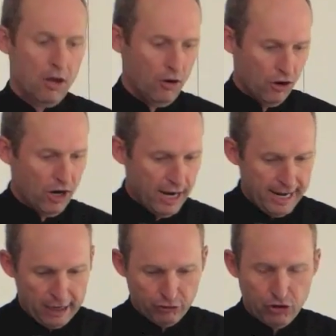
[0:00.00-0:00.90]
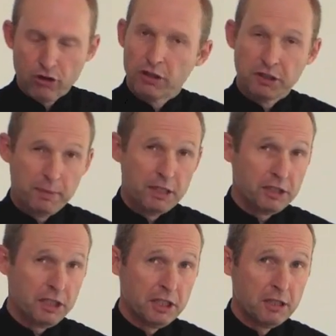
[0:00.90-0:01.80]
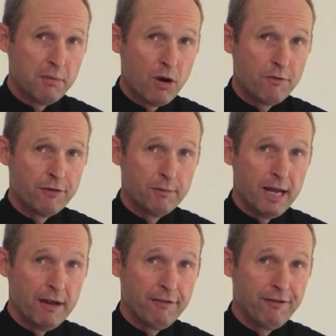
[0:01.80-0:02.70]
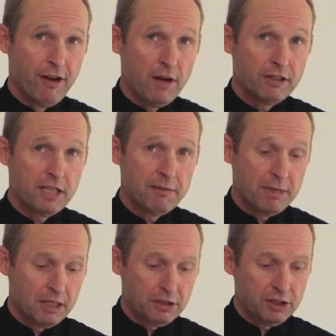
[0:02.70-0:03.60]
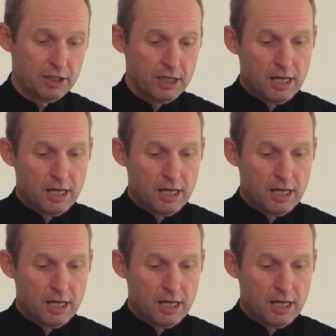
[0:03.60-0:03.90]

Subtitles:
All right, our chocolate's been sitting in the mold for about 5 or 10 minutes.